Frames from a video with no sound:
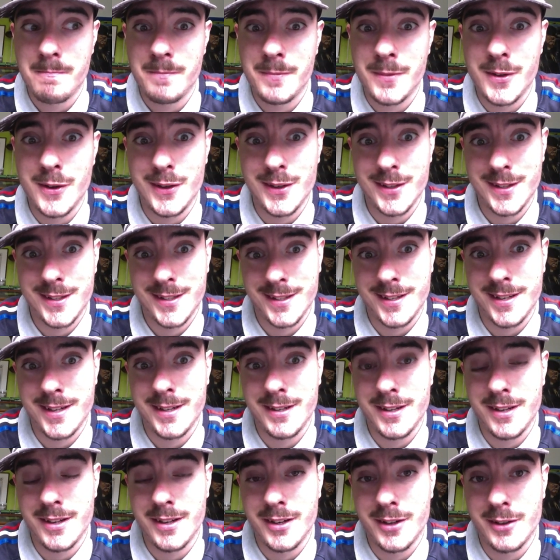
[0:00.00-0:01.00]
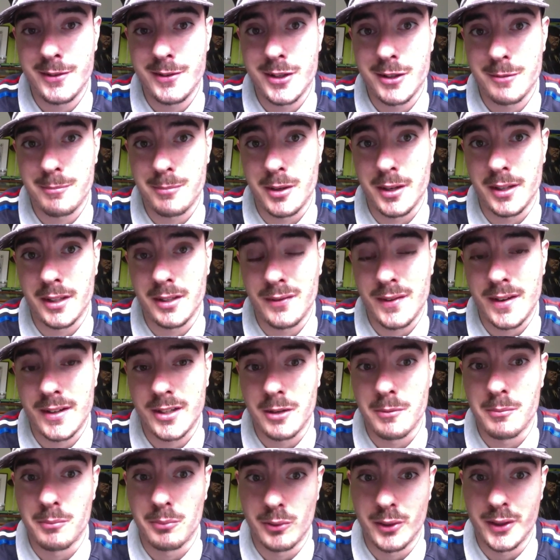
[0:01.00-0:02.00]
you could say, you know, despite the fact
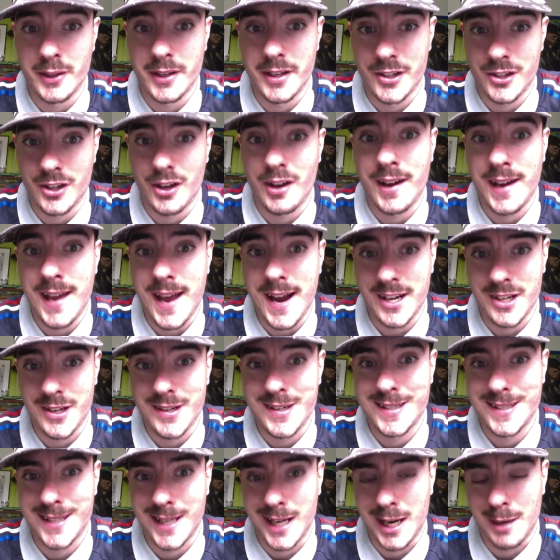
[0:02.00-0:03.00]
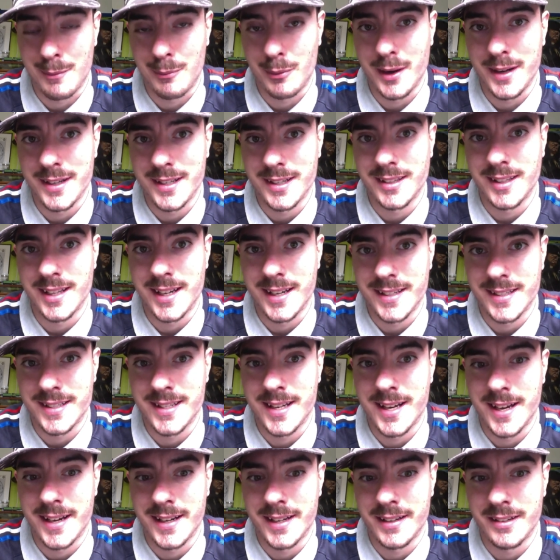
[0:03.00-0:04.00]
I'm British, I actually celebrated that
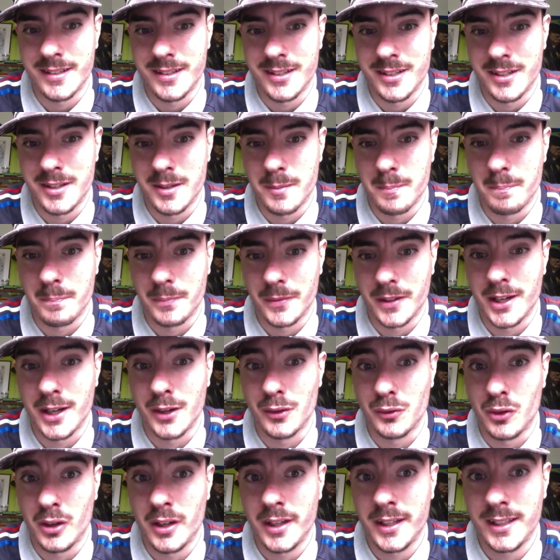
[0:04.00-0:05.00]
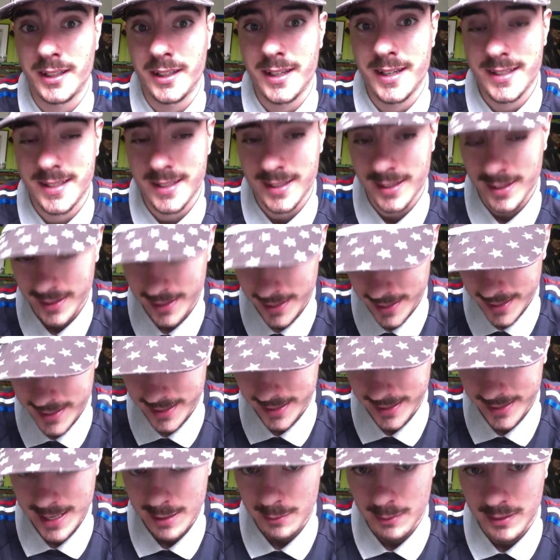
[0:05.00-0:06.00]
day. And um, ironically, it's in these
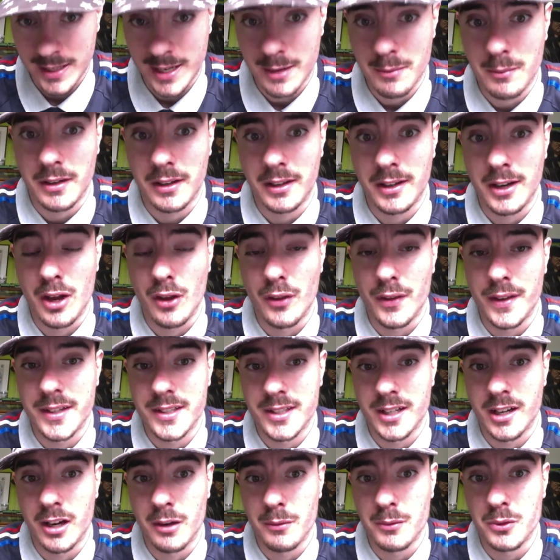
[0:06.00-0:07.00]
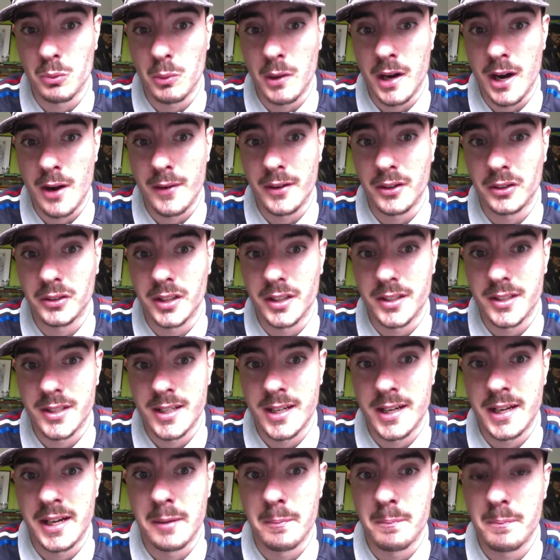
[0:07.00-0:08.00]
exact same clothing that I was wearing on that
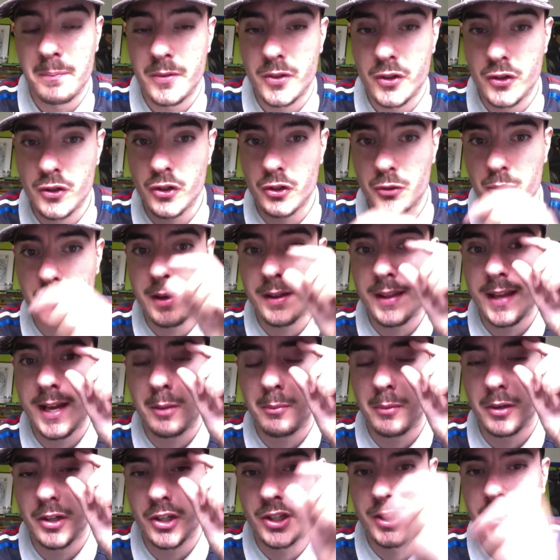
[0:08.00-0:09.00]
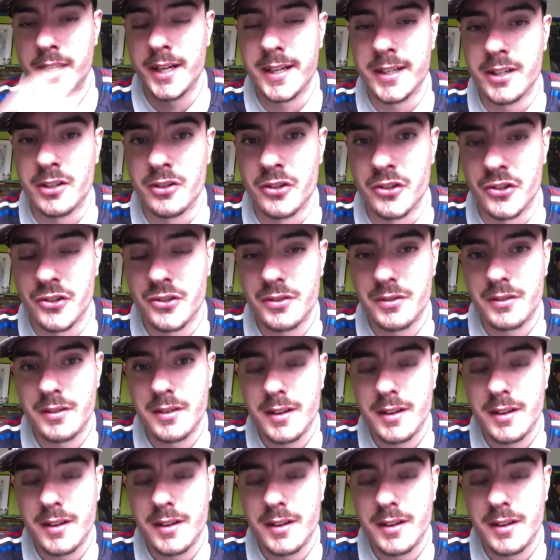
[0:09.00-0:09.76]
day, just without my shaders.